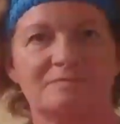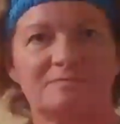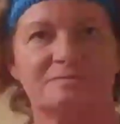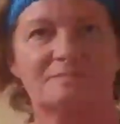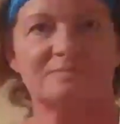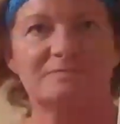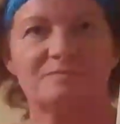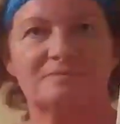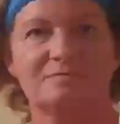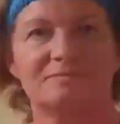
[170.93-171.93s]
what
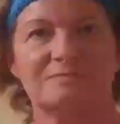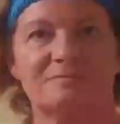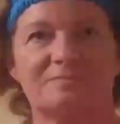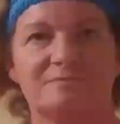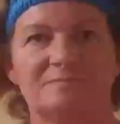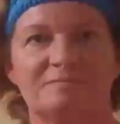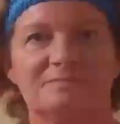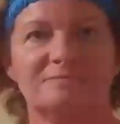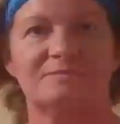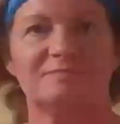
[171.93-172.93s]
skin
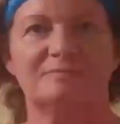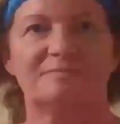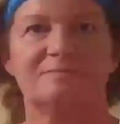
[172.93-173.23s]
type do you have?